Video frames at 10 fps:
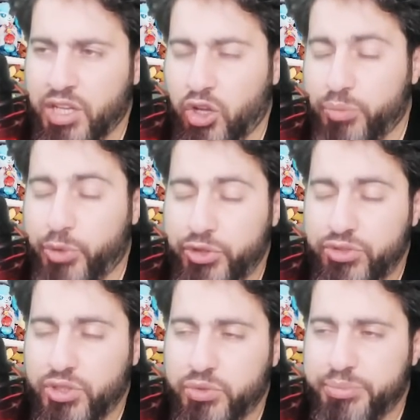
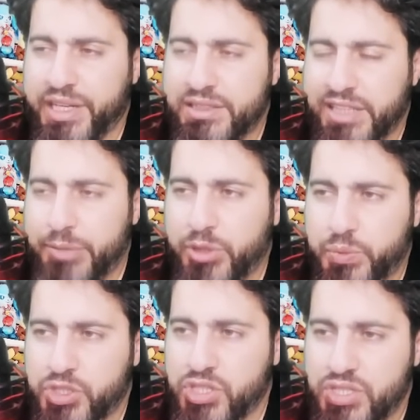Opponent throw and bad
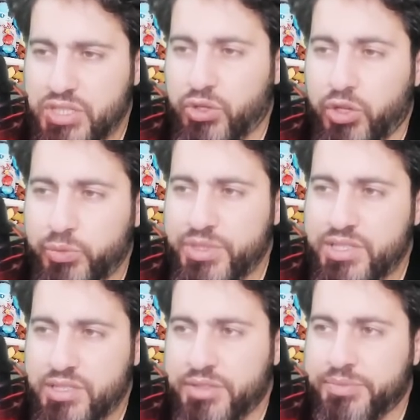timing, which is
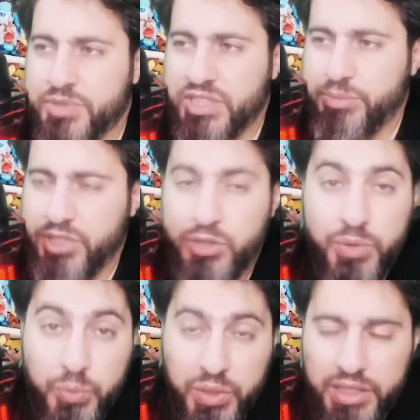always something
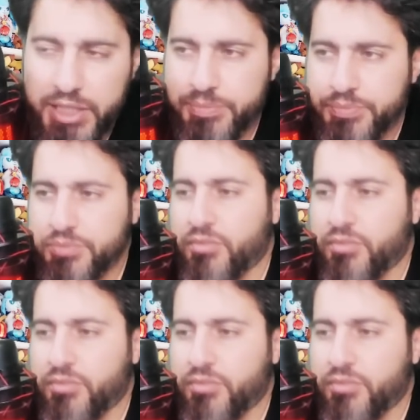we welcome.